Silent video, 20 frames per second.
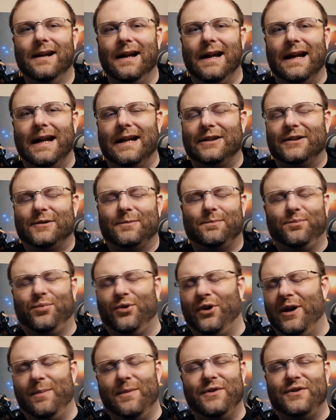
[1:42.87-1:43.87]
It's
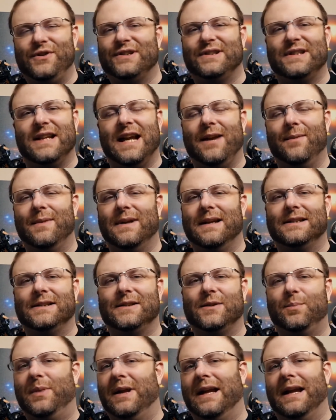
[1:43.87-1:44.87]
pretty much the same as
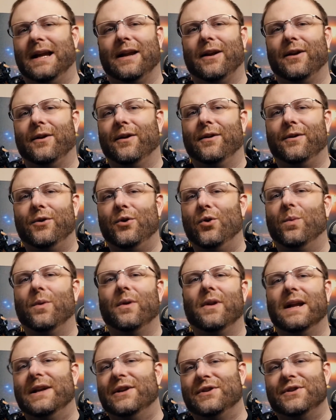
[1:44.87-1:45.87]
being in a new
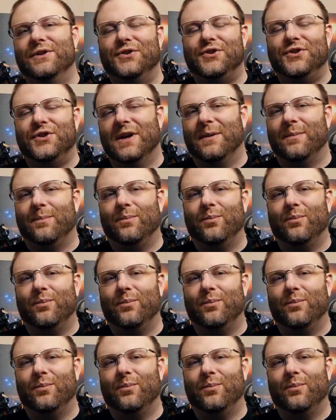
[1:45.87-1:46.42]
relationship,